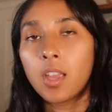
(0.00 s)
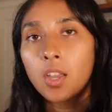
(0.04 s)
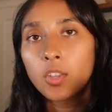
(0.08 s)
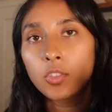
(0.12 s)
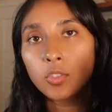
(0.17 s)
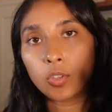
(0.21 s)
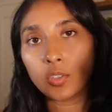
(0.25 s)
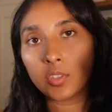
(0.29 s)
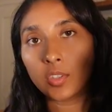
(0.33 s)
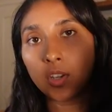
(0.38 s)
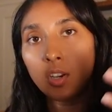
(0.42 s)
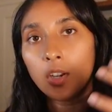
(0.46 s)

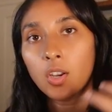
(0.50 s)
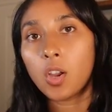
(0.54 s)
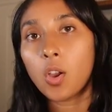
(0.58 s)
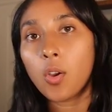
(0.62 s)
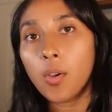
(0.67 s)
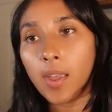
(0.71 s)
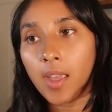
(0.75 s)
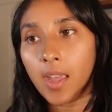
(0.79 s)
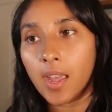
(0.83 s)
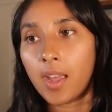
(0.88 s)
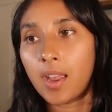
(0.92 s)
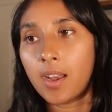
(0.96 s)
So it's going to go
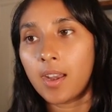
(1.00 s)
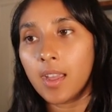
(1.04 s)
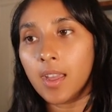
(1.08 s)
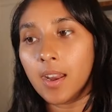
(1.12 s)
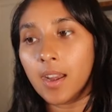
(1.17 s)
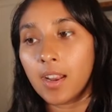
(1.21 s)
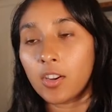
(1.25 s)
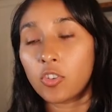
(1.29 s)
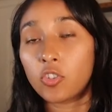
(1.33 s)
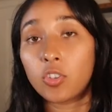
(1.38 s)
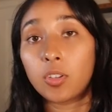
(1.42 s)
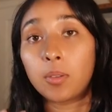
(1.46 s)
ahead and
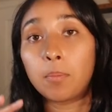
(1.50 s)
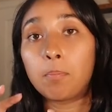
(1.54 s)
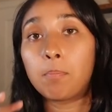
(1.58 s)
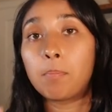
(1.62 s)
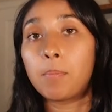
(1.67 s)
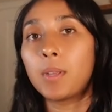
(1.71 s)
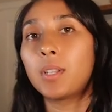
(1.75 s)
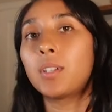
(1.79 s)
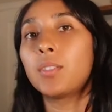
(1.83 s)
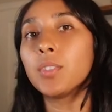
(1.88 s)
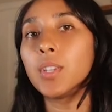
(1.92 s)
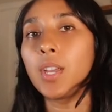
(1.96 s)
actually
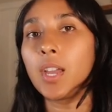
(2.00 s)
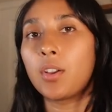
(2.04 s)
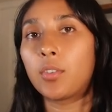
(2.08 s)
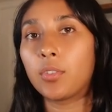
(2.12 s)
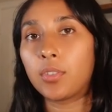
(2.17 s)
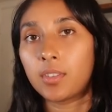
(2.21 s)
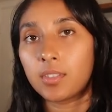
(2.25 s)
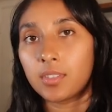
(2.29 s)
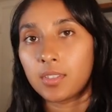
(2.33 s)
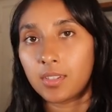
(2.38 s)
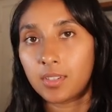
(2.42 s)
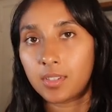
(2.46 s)
build out
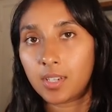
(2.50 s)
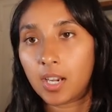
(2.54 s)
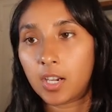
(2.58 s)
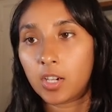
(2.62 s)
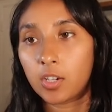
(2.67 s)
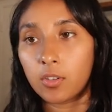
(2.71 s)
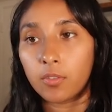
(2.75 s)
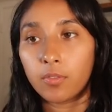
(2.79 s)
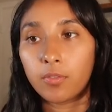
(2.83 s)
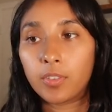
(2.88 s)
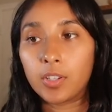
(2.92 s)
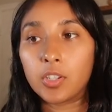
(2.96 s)
this
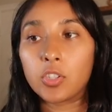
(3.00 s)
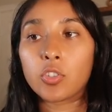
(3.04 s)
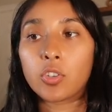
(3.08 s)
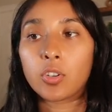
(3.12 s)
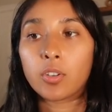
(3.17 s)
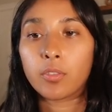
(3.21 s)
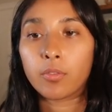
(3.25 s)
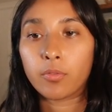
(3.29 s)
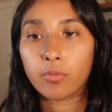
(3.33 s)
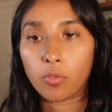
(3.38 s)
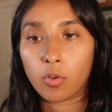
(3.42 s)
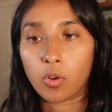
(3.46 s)
entire
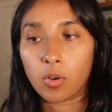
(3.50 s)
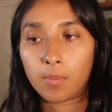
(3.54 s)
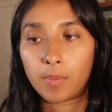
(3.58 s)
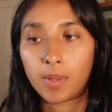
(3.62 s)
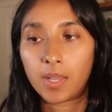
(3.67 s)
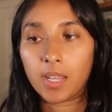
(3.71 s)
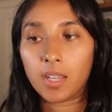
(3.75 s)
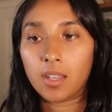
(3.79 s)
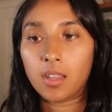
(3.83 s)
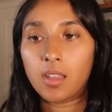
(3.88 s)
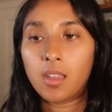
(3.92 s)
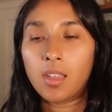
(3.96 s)
feature for
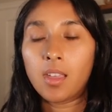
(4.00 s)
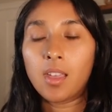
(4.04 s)
me.